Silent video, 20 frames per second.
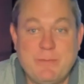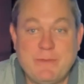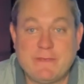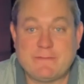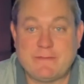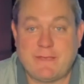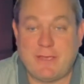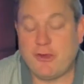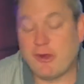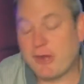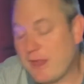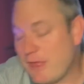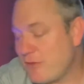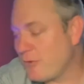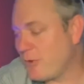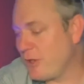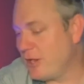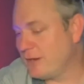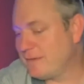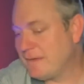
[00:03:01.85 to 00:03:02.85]
busy. Or in
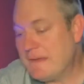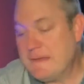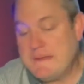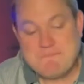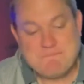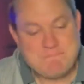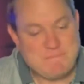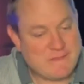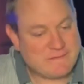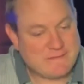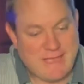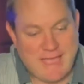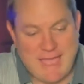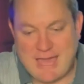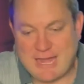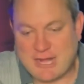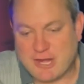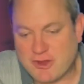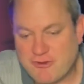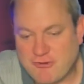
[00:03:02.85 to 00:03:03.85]
other words, this guy
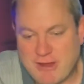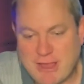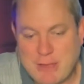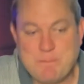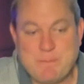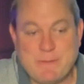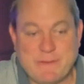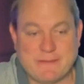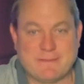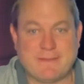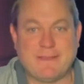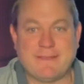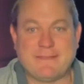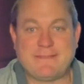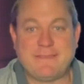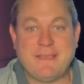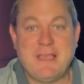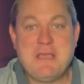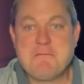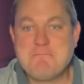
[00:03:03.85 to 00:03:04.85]
had a great
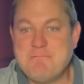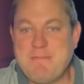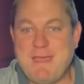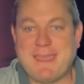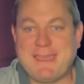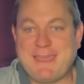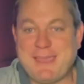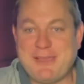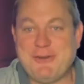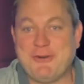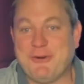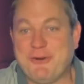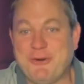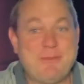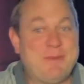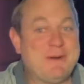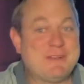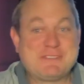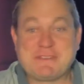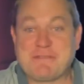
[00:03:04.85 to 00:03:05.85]
business making a whole
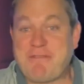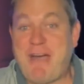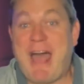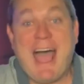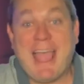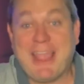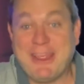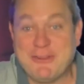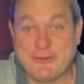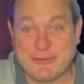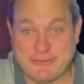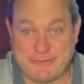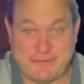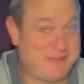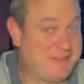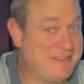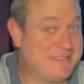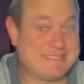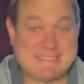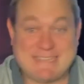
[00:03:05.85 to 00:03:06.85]
bunch of
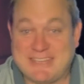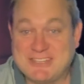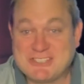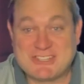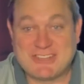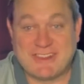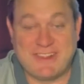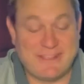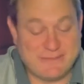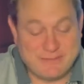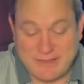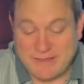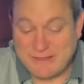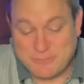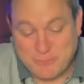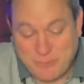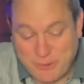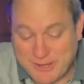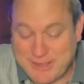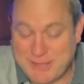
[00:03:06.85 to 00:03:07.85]
idols, essentially,
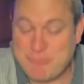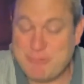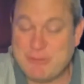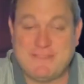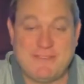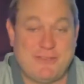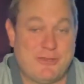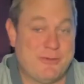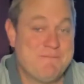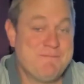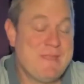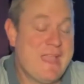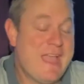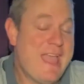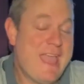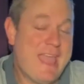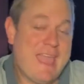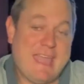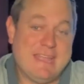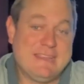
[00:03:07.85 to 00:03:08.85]
is what he would do.
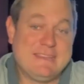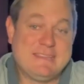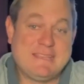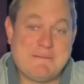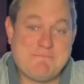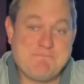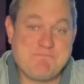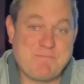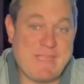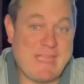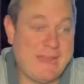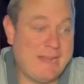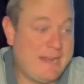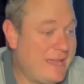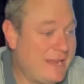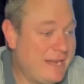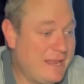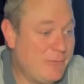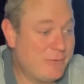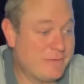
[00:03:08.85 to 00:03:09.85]
And
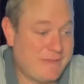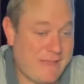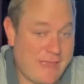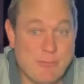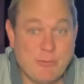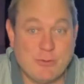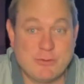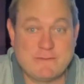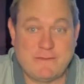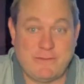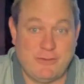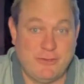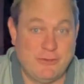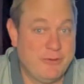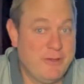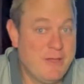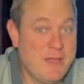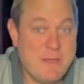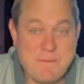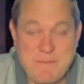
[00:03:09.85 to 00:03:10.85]
he was able
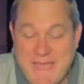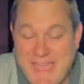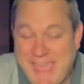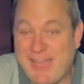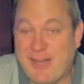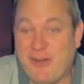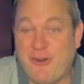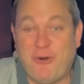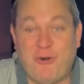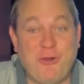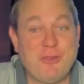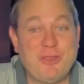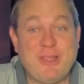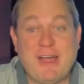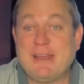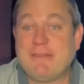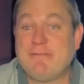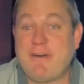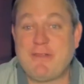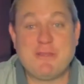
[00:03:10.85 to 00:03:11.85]
to pay a whole
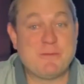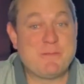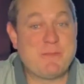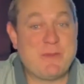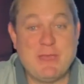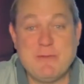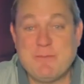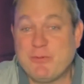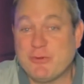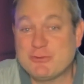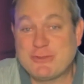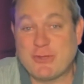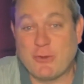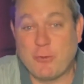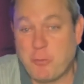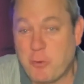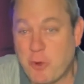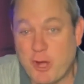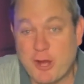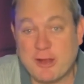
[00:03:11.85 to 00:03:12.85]
lot of other people to
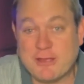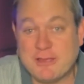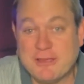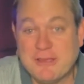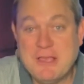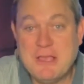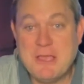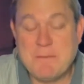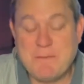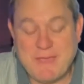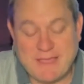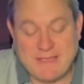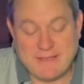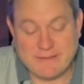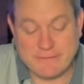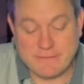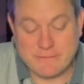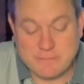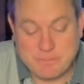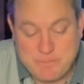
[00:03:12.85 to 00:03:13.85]
work
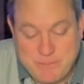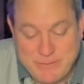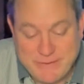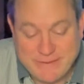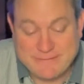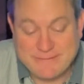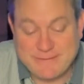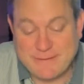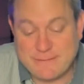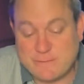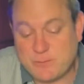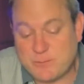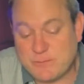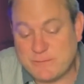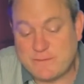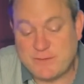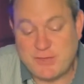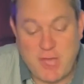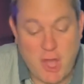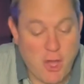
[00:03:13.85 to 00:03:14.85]
because his business
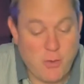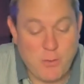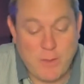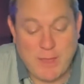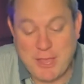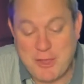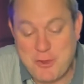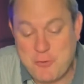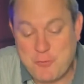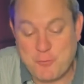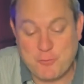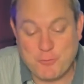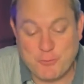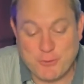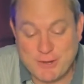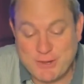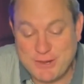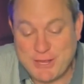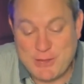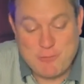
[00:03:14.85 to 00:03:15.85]
was going
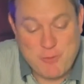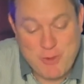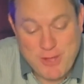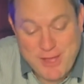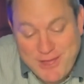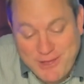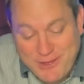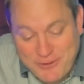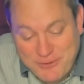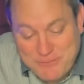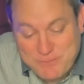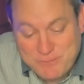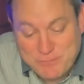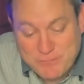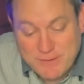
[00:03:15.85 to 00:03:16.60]
really well.